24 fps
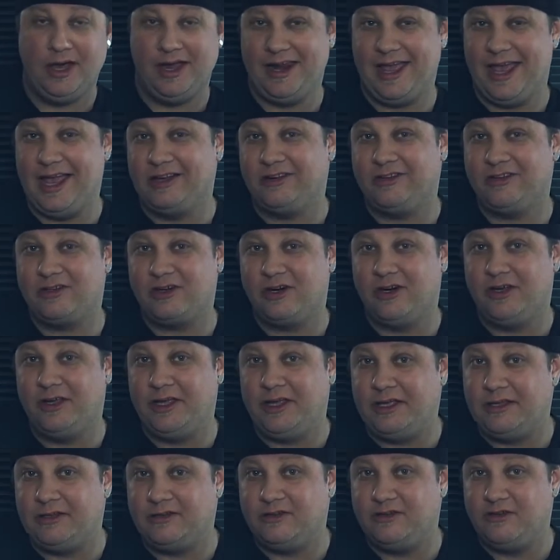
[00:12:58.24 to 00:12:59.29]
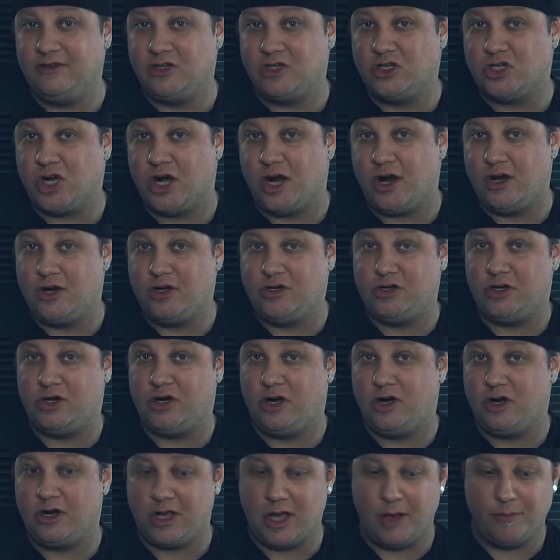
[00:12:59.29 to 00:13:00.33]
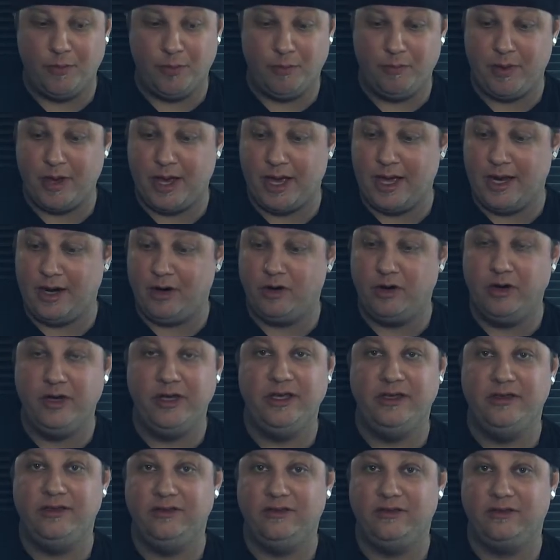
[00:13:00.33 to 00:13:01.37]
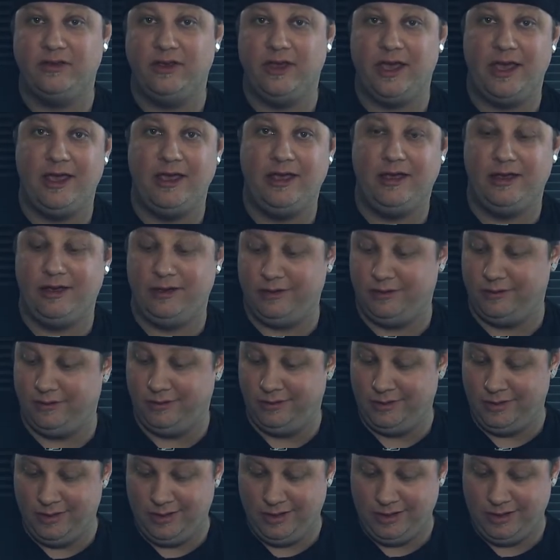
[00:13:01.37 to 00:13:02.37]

An extra lens, your charger, a couple batteries, and